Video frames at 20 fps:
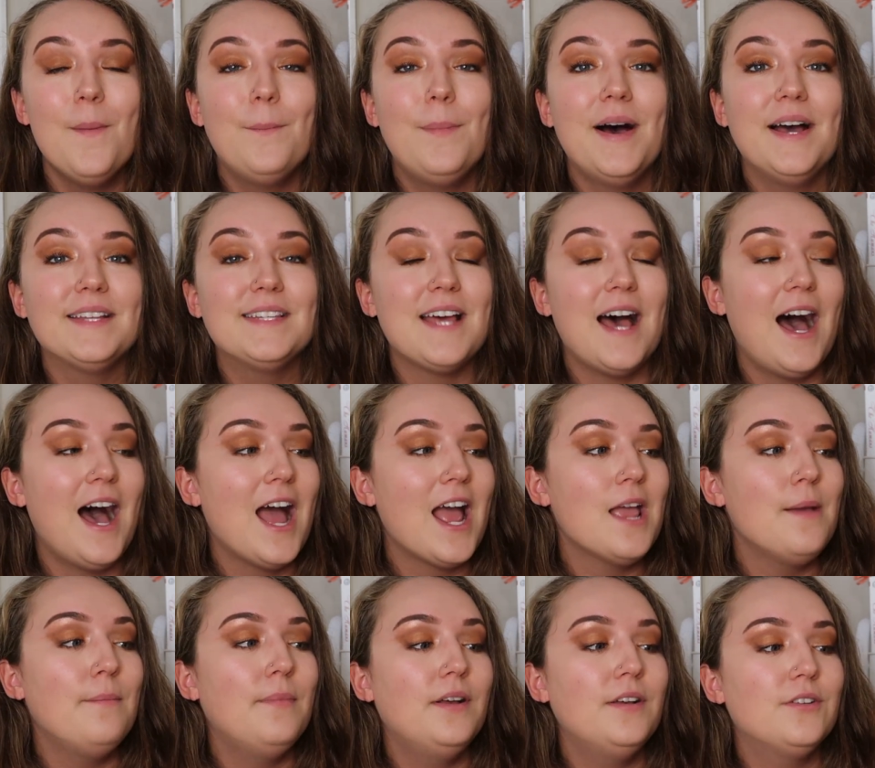But
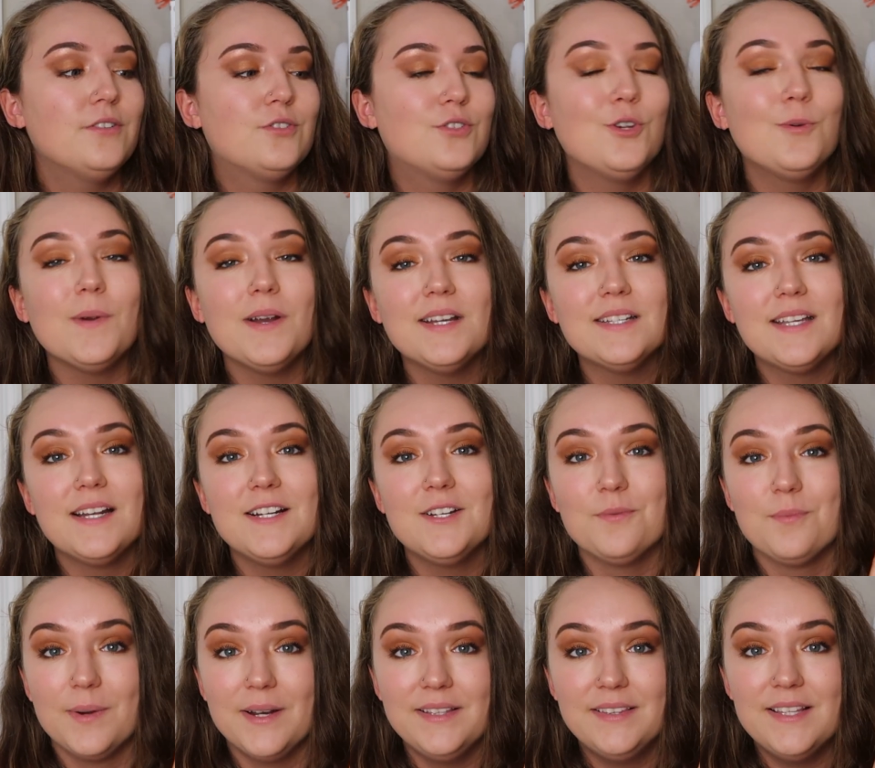I'm super excited
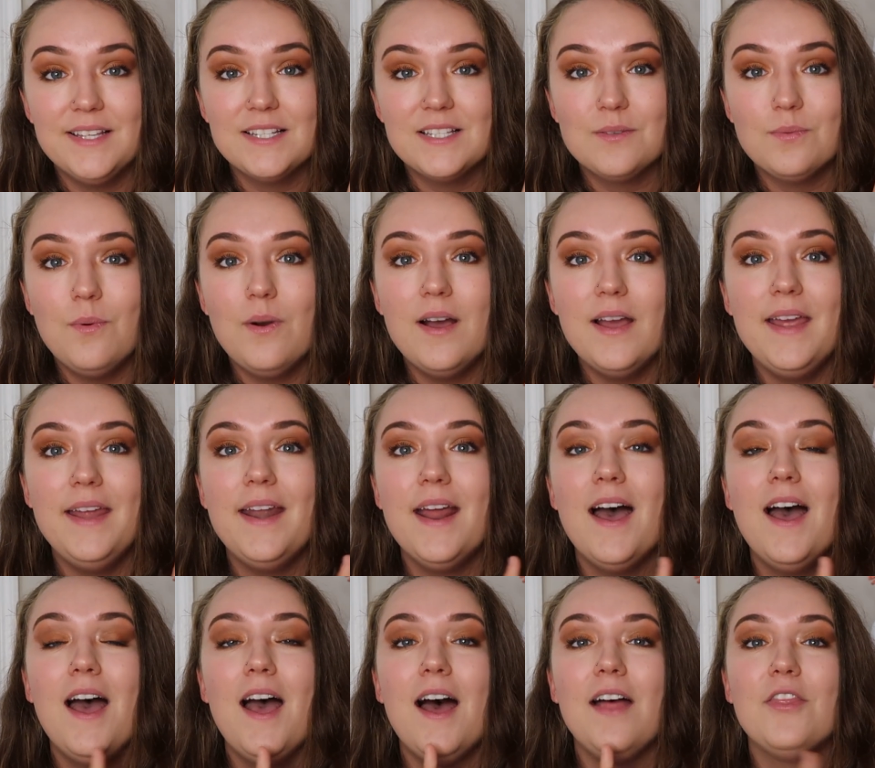to read this one.
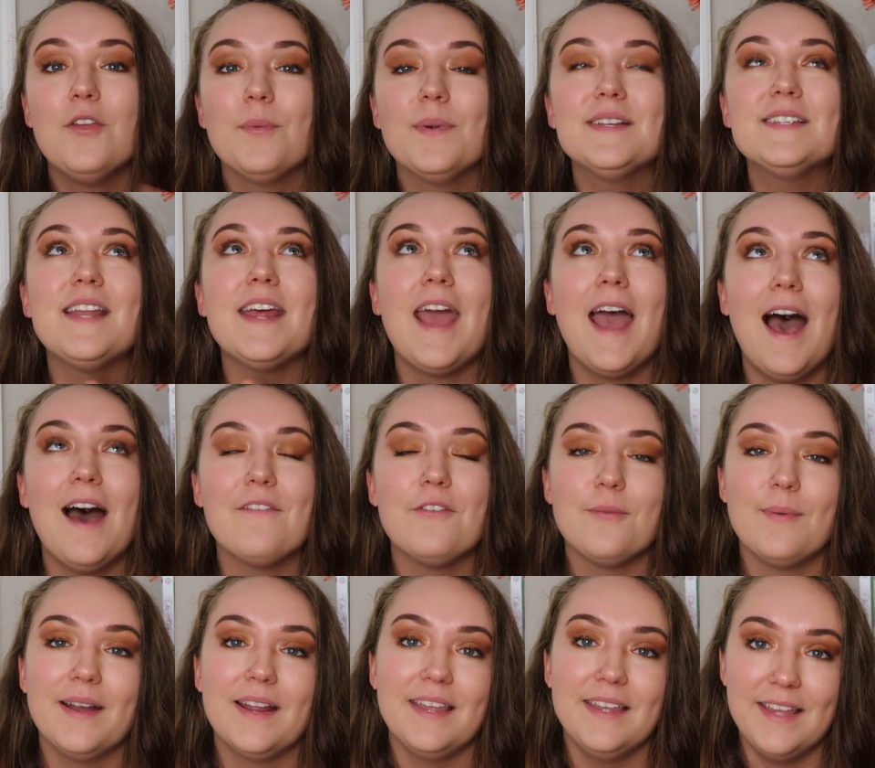The reason I
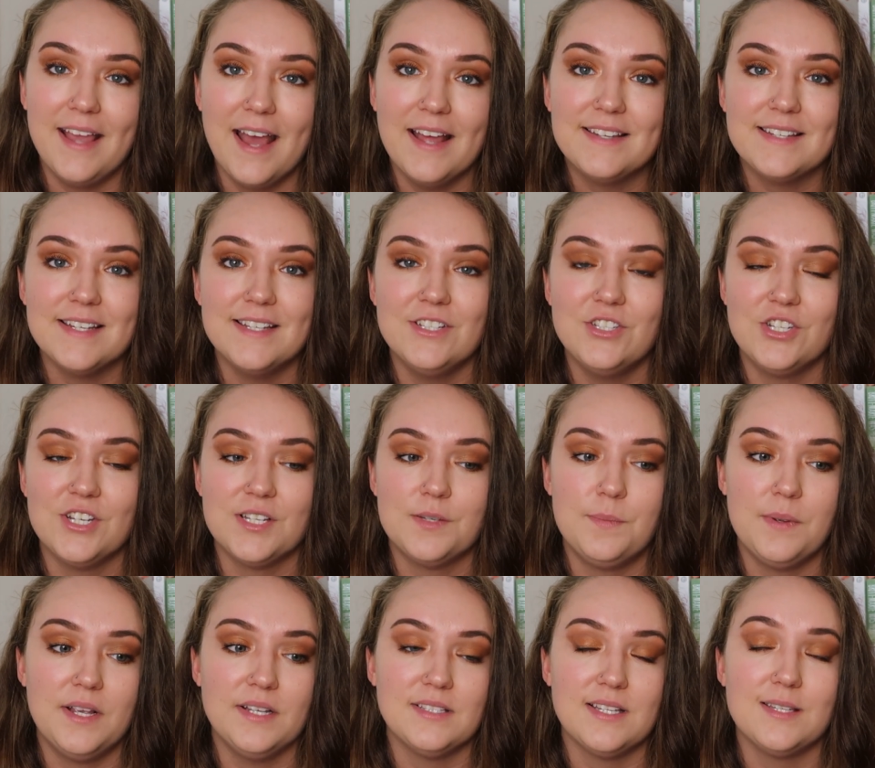haven't read it yet is just
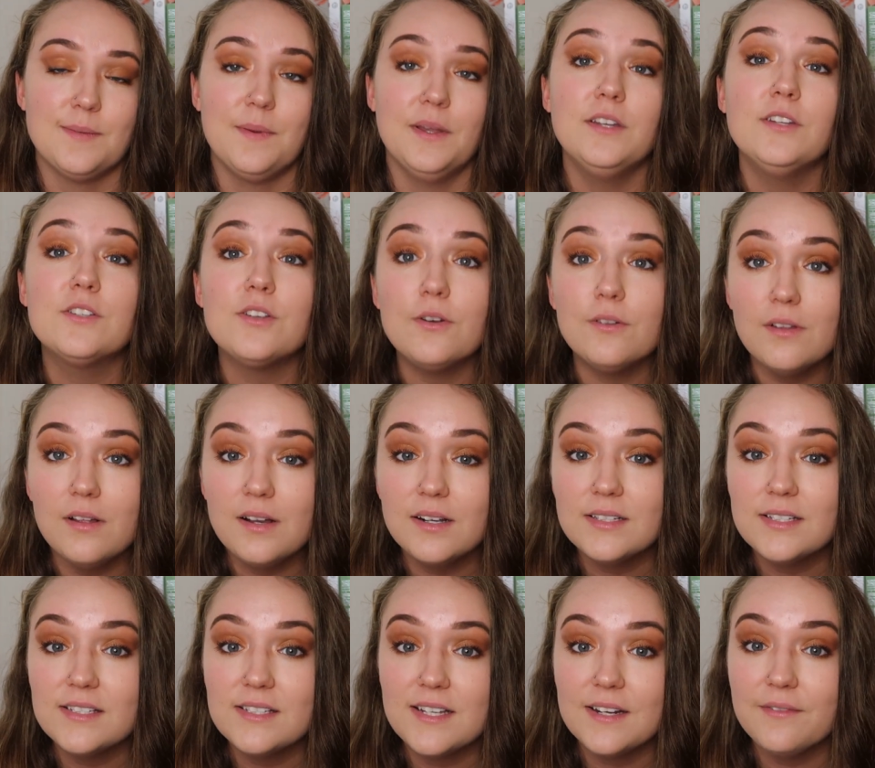because it's been so
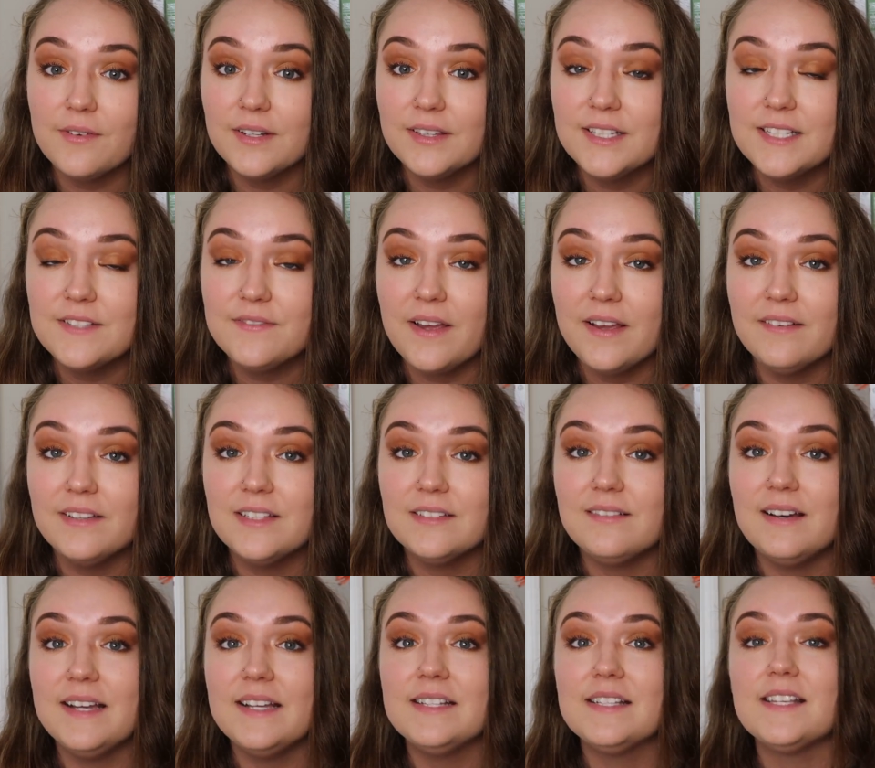long since I've read These Violent
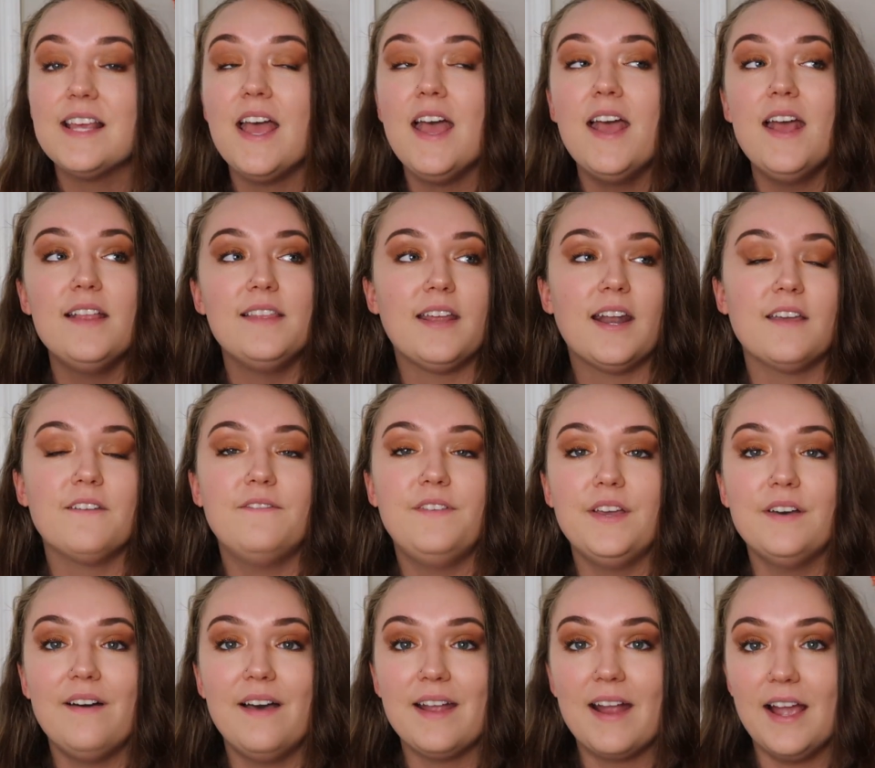Delights that I
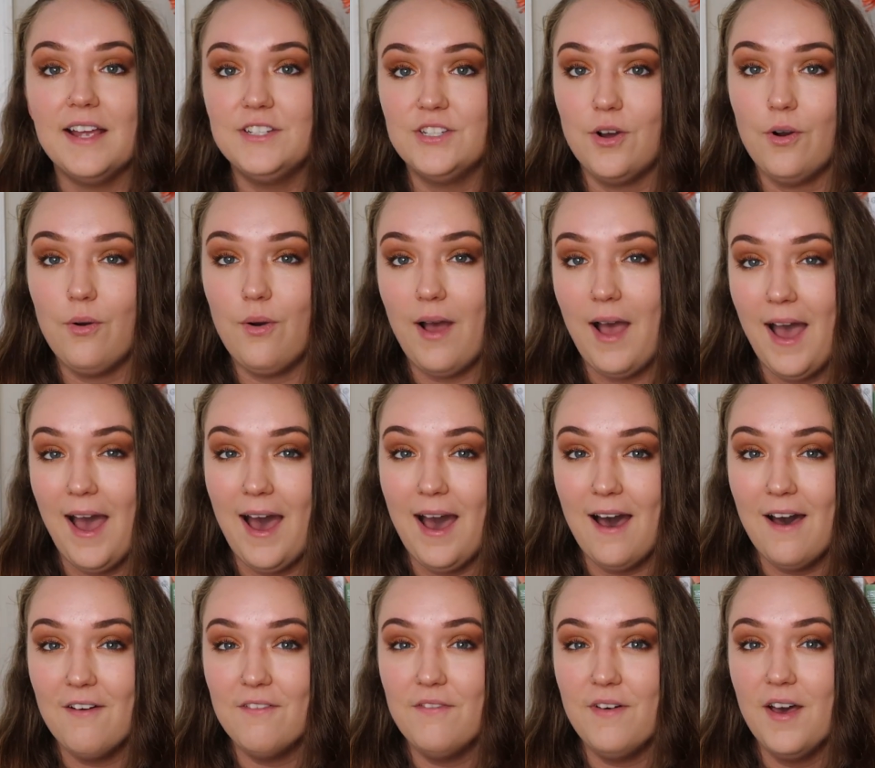feel like I don't
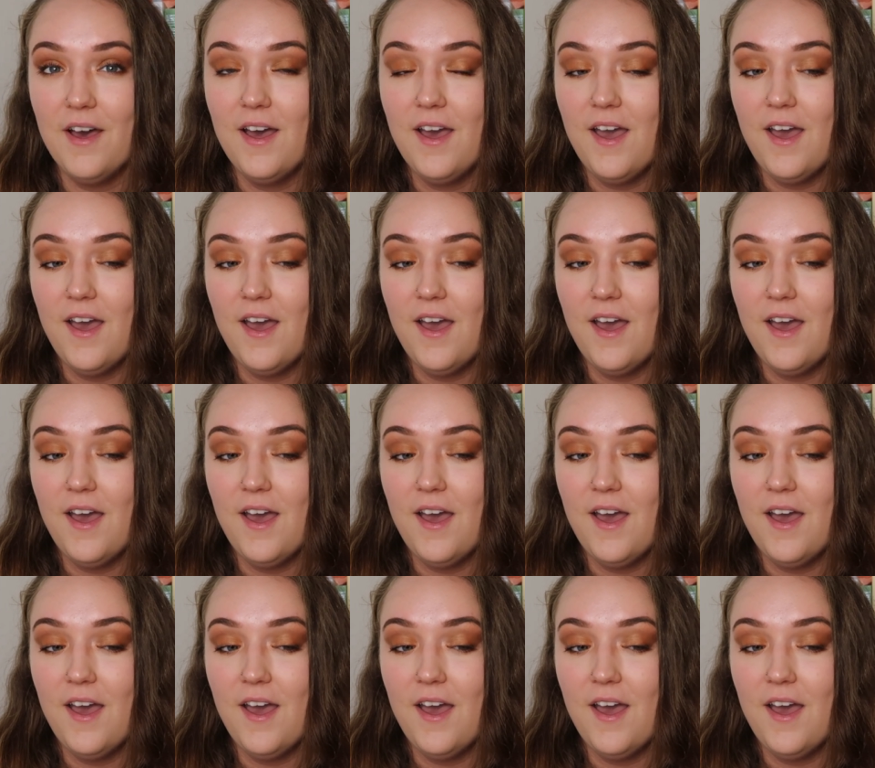have